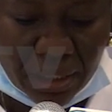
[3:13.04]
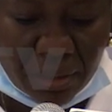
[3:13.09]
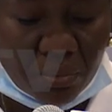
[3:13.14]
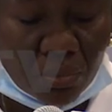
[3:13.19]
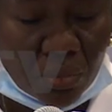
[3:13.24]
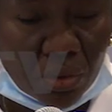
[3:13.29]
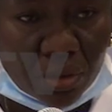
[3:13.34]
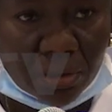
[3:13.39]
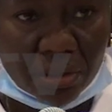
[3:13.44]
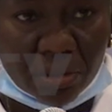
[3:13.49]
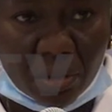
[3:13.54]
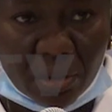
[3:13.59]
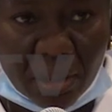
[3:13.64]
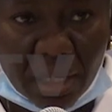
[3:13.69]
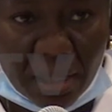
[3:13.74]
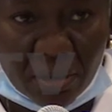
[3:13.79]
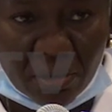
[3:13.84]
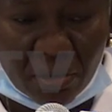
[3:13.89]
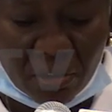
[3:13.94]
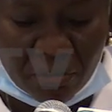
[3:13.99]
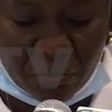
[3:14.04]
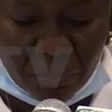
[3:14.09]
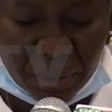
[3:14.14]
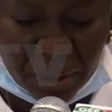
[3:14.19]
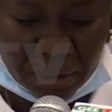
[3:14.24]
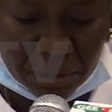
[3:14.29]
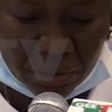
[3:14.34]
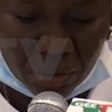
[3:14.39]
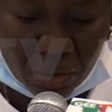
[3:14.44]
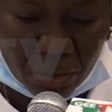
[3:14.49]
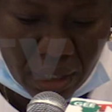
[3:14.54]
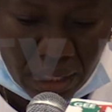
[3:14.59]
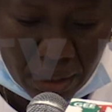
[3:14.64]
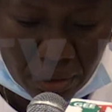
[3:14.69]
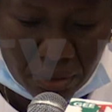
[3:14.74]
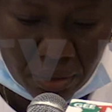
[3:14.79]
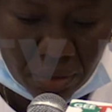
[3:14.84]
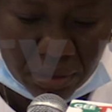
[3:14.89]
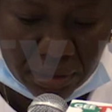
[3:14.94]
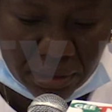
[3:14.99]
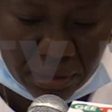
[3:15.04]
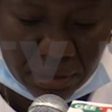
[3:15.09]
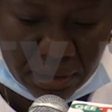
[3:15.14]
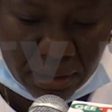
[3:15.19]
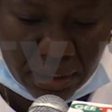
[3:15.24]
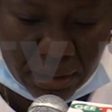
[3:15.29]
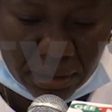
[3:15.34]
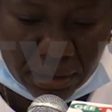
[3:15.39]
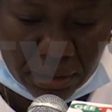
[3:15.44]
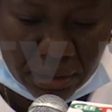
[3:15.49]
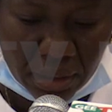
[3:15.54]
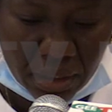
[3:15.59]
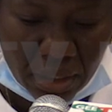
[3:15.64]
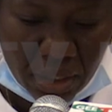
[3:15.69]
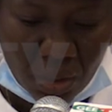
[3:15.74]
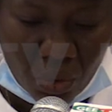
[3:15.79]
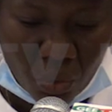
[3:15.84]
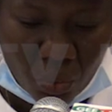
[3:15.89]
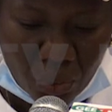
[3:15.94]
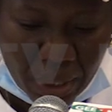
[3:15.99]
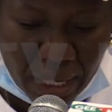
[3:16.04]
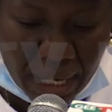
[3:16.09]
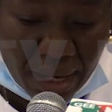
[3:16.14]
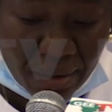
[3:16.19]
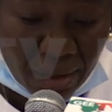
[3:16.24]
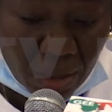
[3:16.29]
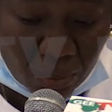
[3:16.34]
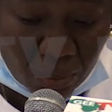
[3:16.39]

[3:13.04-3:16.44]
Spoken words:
in most local governments across the states, where our